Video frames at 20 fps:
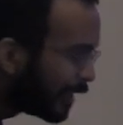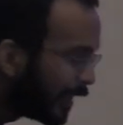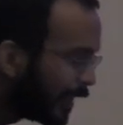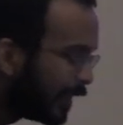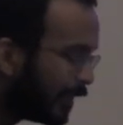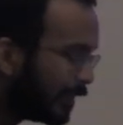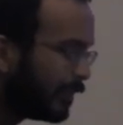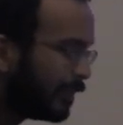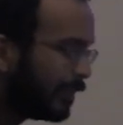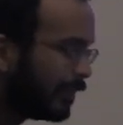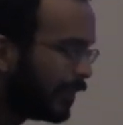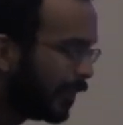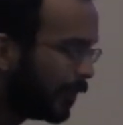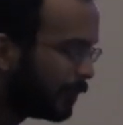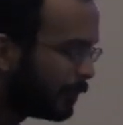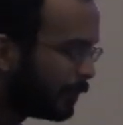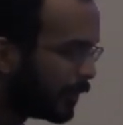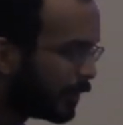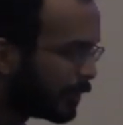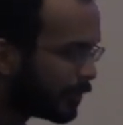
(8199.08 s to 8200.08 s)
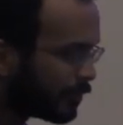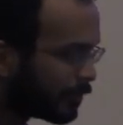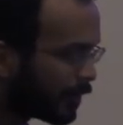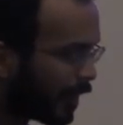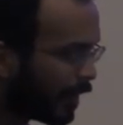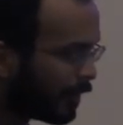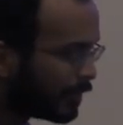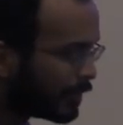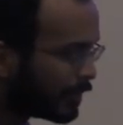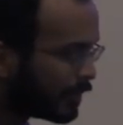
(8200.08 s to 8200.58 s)
then if finish
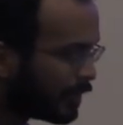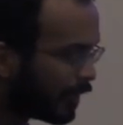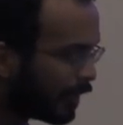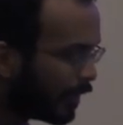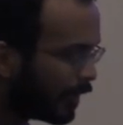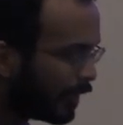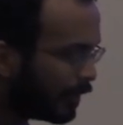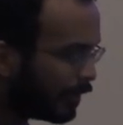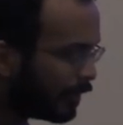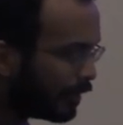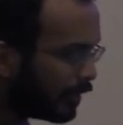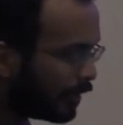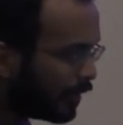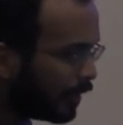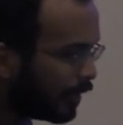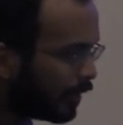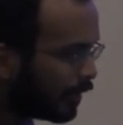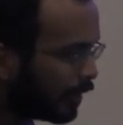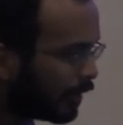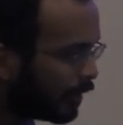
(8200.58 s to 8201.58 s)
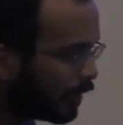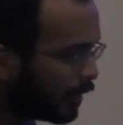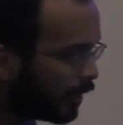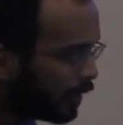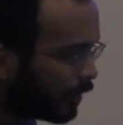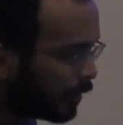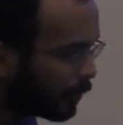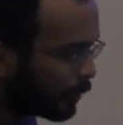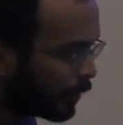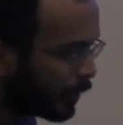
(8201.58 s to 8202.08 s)
drive is done,
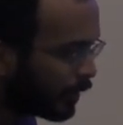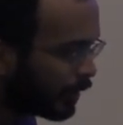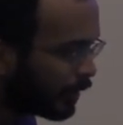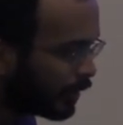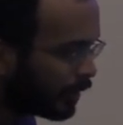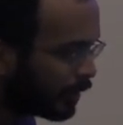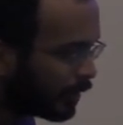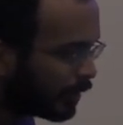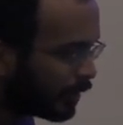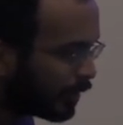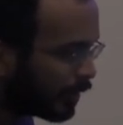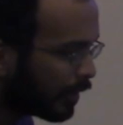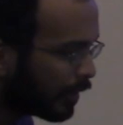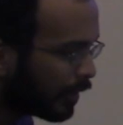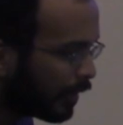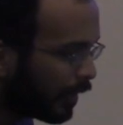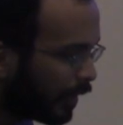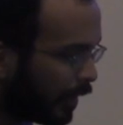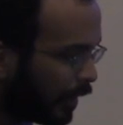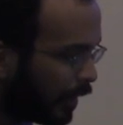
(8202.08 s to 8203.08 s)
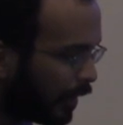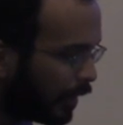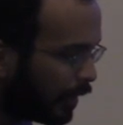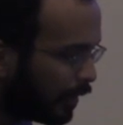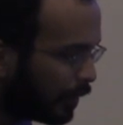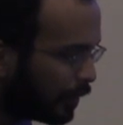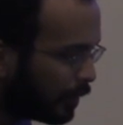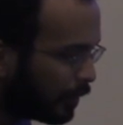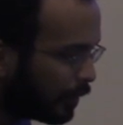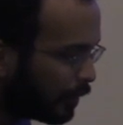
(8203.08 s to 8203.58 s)
it will um,